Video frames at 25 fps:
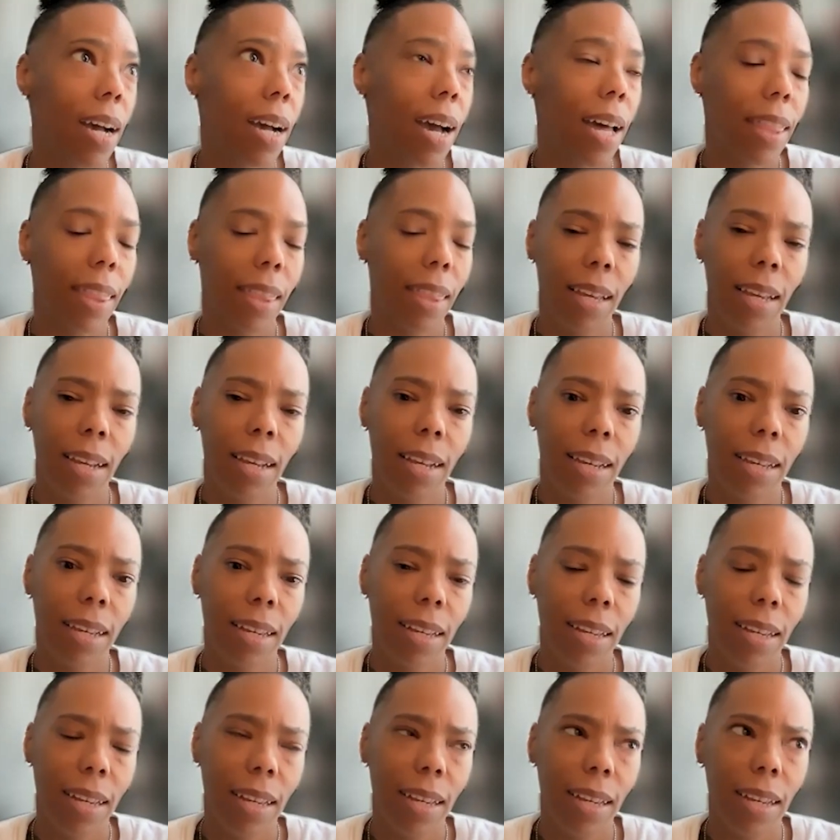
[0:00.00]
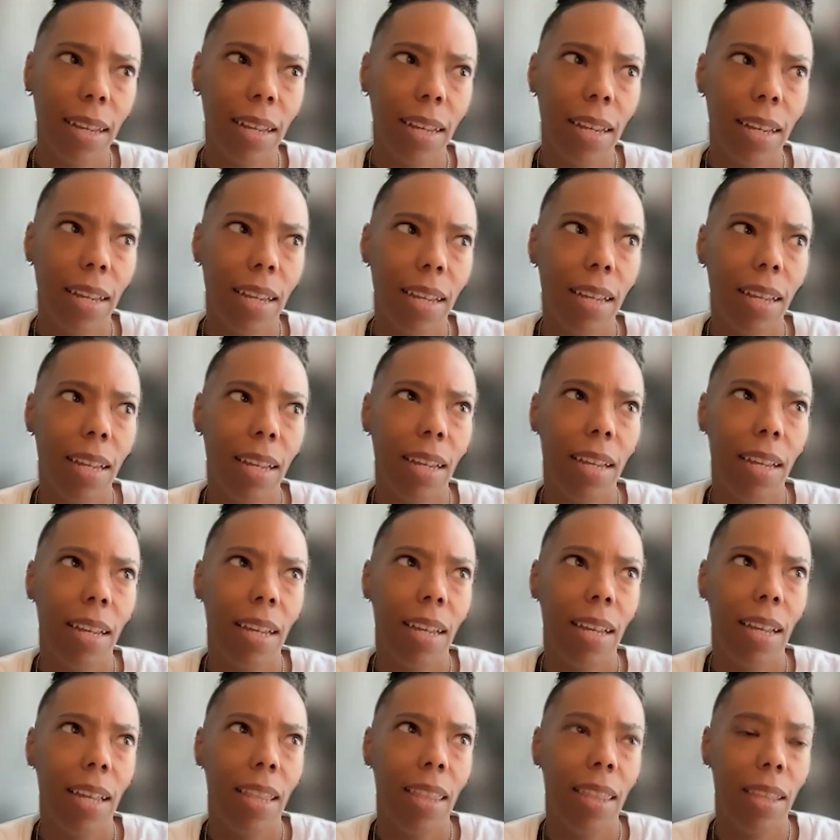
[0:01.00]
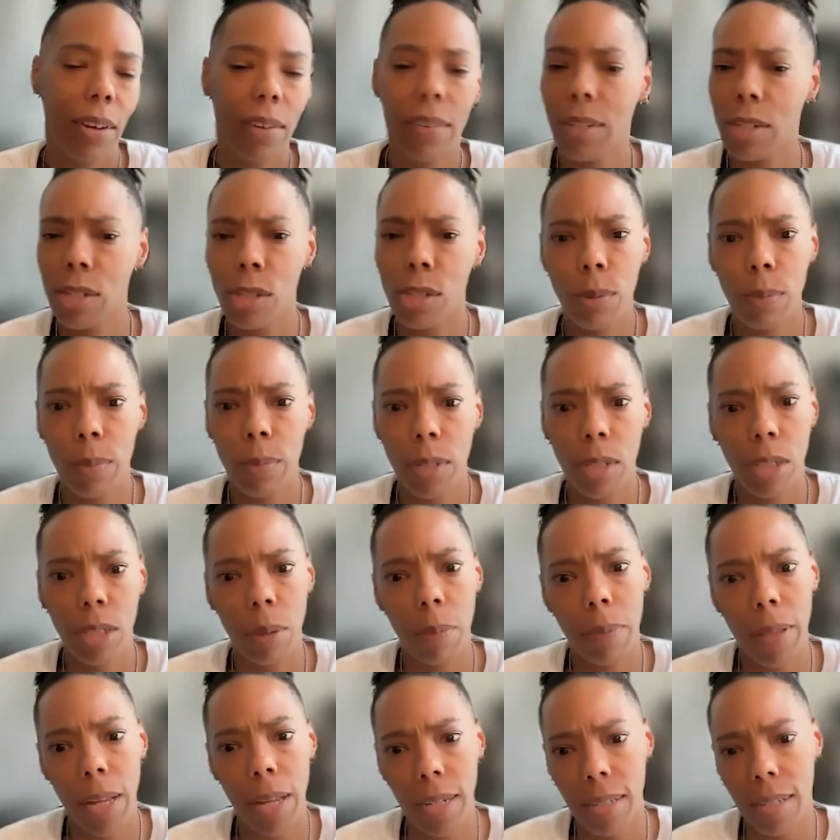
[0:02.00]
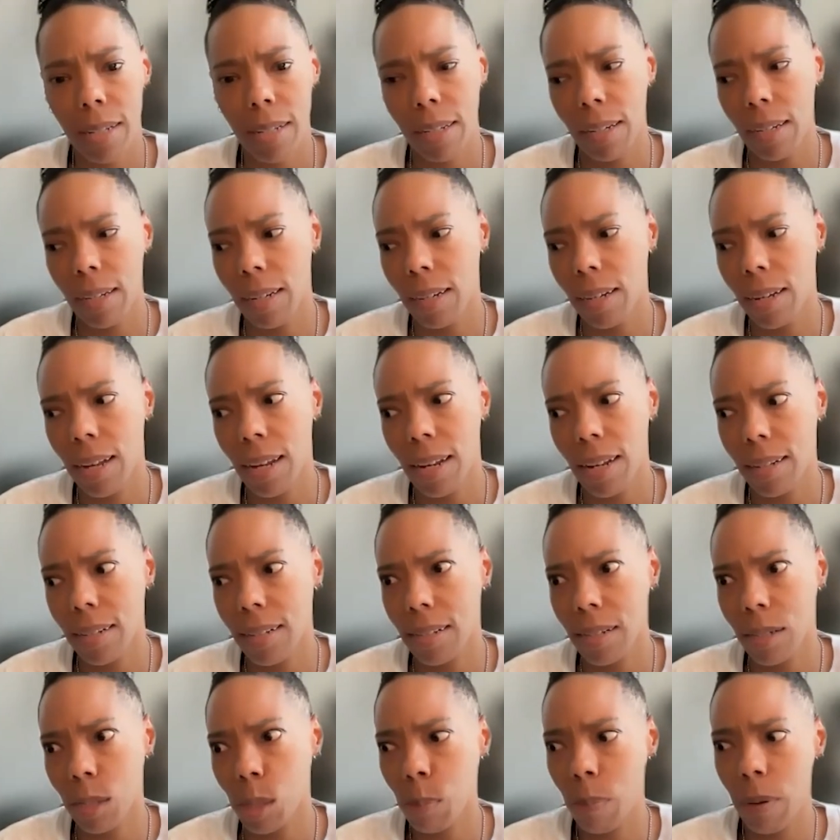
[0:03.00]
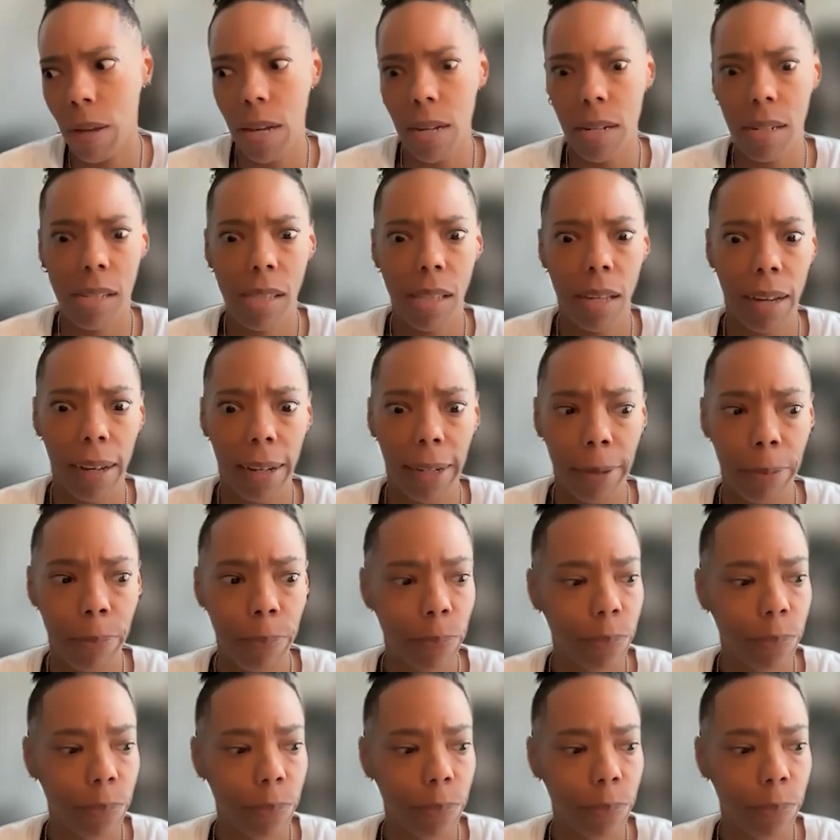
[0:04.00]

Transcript: I think there is so much complexity, and it's a space that